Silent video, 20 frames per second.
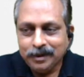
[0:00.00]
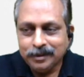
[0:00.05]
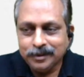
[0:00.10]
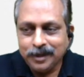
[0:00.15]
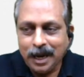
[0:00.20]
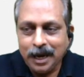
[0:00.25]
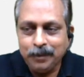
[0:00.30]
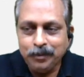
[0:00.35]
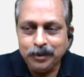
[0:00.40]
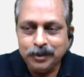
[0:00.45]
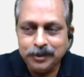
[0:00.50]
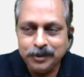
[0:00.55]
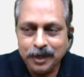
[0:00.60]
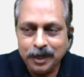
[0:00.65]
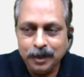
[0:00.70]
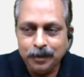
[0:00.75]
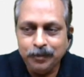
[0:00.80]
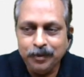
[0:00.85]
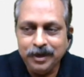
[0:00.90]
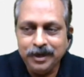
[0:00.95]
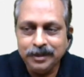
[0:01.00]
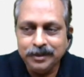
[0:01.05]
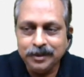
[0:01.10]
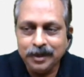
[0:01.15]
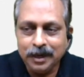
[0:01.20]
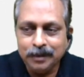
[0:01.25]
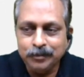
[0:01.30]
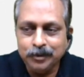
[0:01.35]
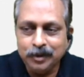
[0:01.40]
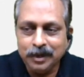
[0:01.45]
Time to celebrate,
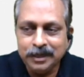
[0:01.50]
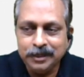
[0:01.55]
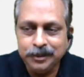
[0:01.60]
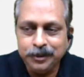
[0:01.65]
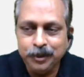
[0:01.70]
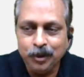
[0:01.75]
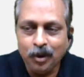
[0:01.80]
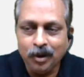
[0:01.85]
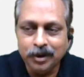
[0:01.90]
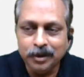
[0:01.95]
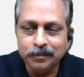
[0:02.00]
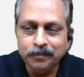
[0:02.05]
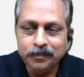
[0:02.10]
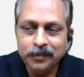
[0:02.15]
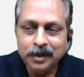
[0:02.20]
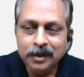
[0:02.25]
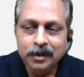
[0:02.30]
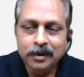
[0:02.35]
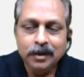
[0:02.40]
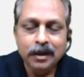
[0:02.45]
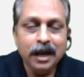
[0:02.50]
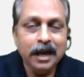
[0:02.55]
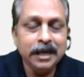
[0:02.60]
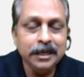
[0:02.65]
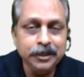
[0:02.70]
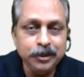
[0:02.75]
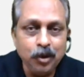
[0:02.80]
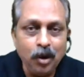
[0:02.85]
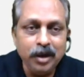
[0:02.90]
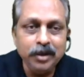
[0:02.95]
time to enjoy.
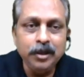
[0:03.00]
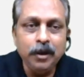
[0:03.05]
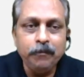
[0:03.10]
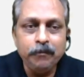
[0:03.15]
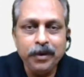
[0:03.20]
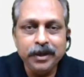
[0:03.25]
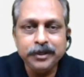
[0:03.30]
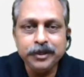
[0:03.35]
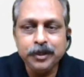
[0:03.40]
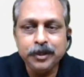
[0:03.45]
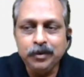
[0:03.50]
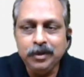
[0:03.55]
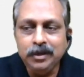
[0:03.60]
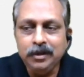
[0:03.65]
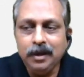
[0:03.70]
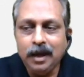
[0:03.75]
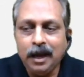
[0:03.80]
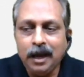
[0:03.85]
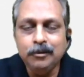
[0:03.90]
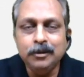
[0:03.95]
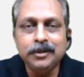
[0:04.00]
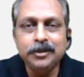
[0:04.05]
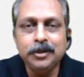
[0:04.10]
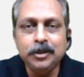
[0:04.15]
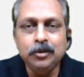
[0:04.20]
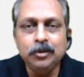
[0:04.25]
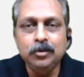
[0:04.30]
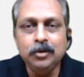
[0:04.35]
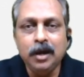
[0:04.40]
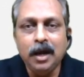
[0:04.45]
Enjoy the festival. I will see
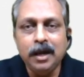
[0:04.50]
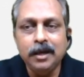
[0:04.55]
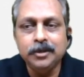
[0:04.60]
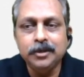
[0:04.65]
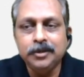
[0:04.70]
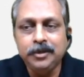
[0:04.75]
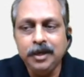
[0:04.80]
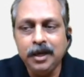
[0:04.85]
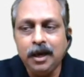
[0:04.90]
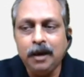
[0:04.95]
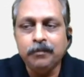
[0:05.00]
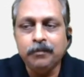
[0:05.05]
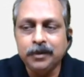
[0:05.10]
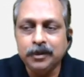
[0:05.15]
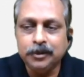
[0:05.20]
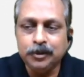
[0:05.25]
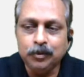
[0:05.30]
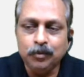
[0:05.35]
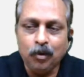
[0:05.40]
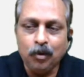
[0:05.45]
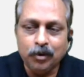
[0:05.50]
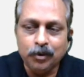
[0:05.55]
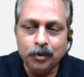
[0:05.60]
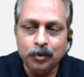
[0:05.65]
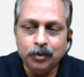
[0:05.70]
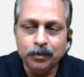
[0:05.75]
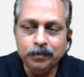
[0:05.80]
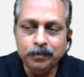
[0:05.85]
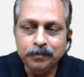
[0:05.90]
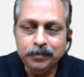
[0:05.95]
you guys day after tomorrow.